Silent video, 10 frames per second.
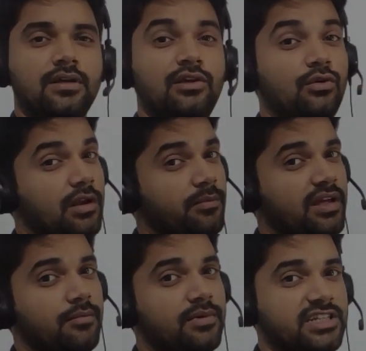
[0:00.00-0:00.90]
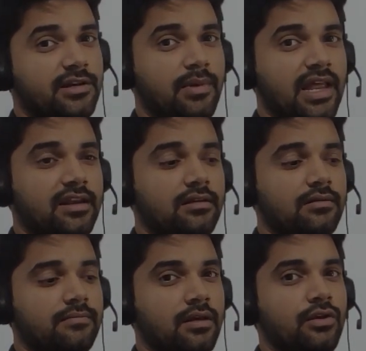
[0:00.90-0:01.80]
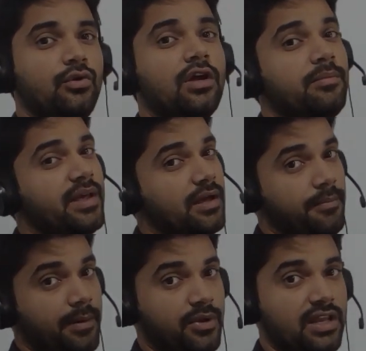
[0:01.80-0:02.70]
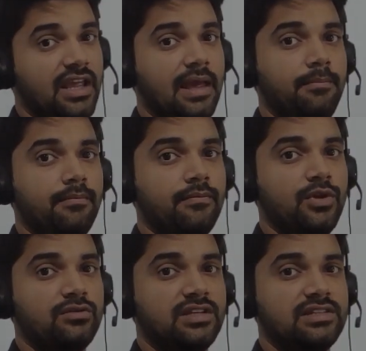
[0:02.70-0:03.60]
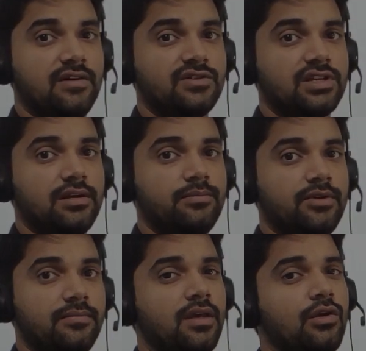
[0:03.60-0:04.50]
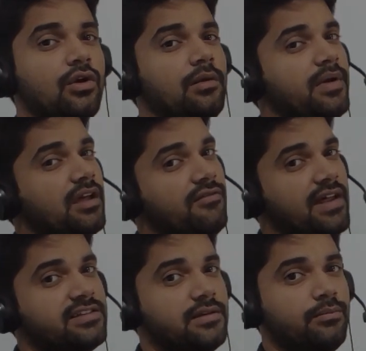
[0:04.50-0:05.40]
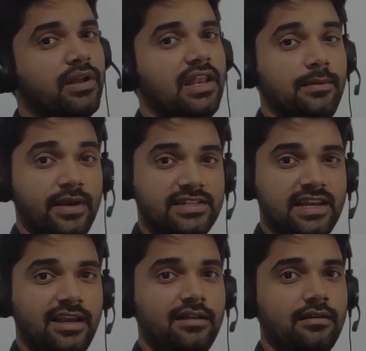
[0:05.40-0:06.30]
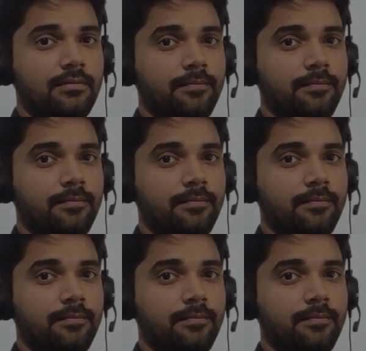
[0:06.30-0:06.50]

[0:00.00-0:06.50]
you can make a budget planner, you can make a memory game using JavaScript, you can make a very simple image editor,